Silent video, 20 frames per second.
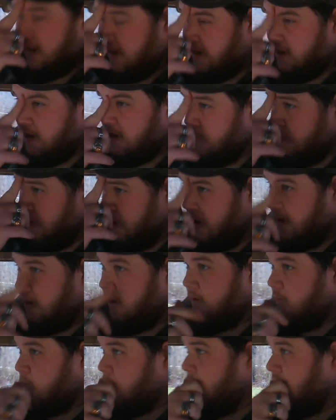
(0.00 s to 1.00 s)
He come out
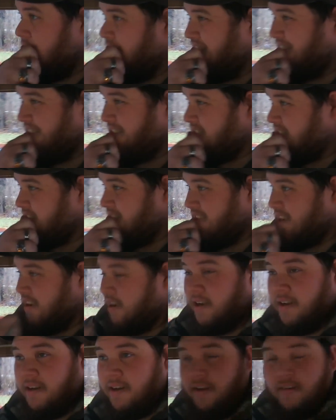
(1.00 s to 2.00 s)
here once,
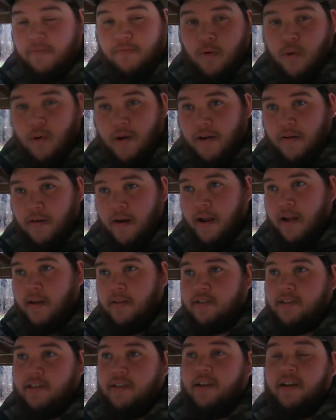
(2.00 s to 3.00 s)
did 40
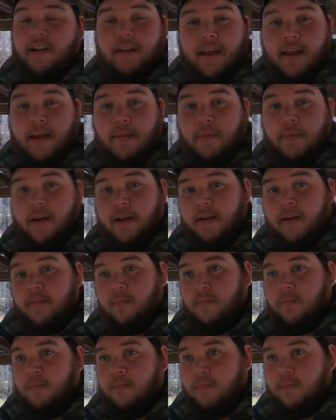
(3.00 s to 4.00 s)
rounds, and the damn
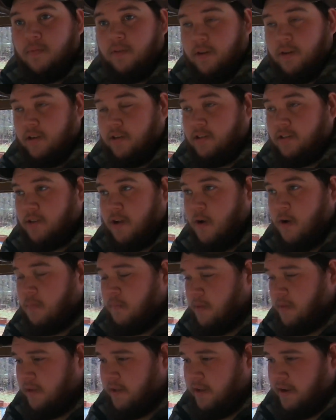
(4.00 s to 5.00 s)
gun, the
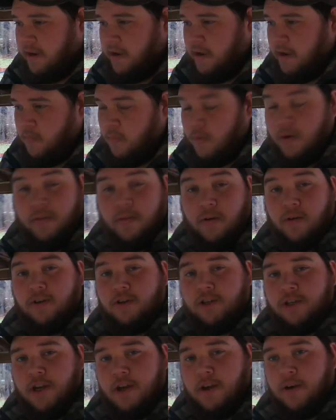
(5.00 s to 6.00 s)
scope that they come with are
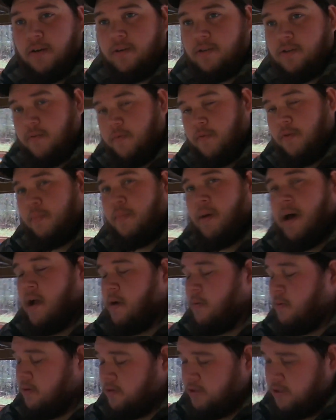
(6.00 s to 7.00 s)
junk. So if you
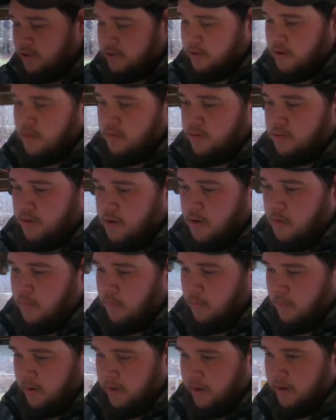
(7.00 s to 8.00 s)
buy one, just throw the
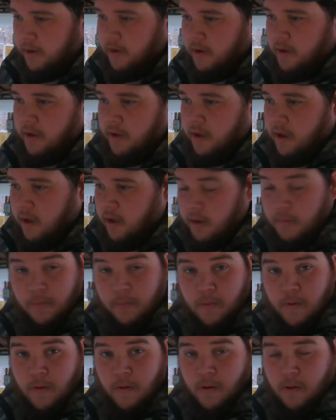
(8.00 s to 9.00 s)
scope away. It
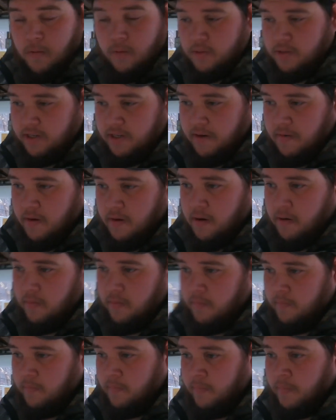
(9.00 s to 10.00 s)
won't hold zero.